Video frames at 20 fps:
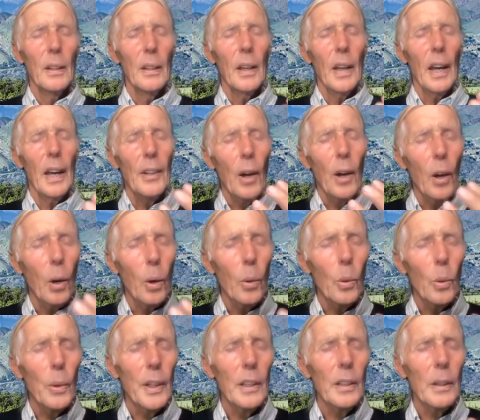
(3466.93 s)
and
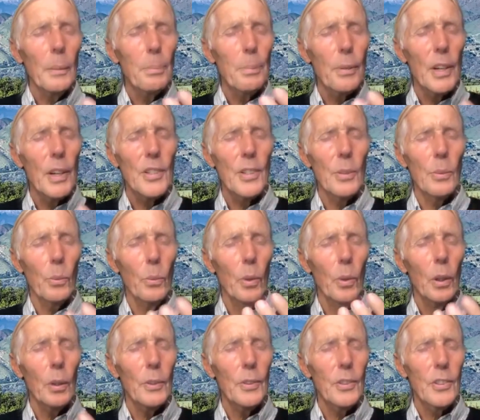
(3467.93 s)
holding the present
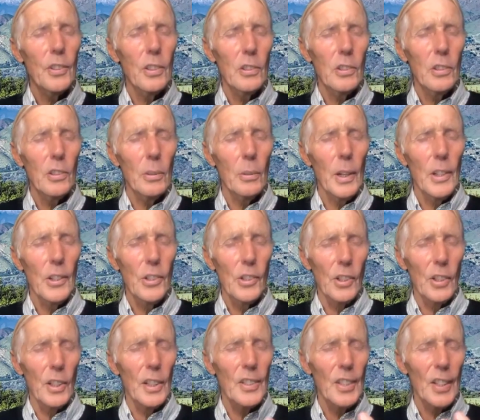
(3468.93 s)
world
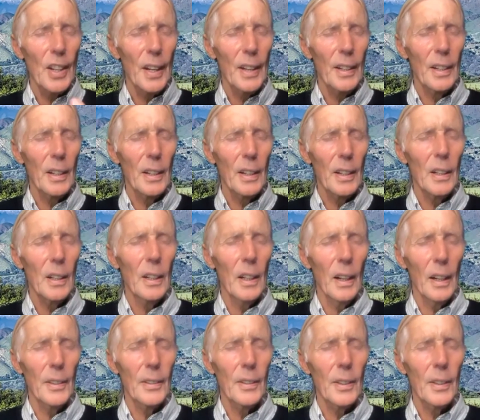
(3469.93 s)
situation inside our heart,